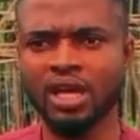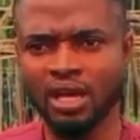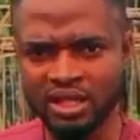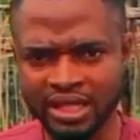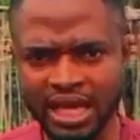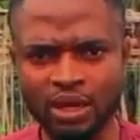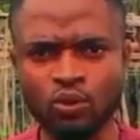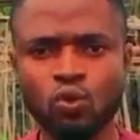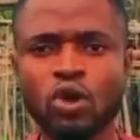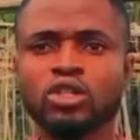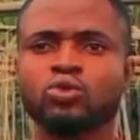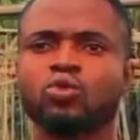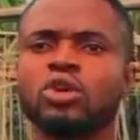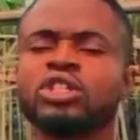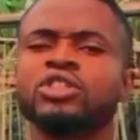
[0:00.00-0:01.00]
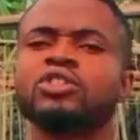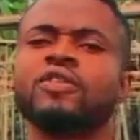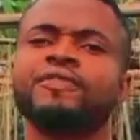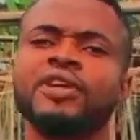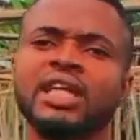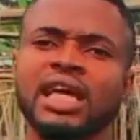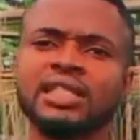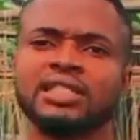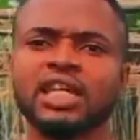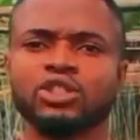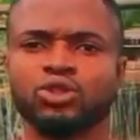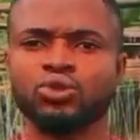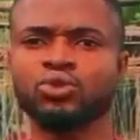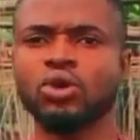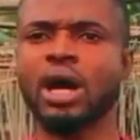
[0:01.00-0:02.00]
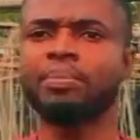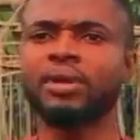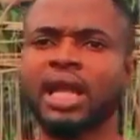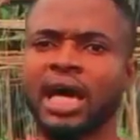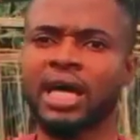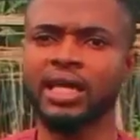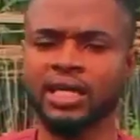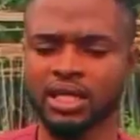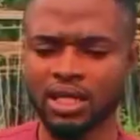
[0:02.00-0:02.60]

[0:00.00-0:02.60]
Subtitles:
Then what quantity of fertilizer should you apply?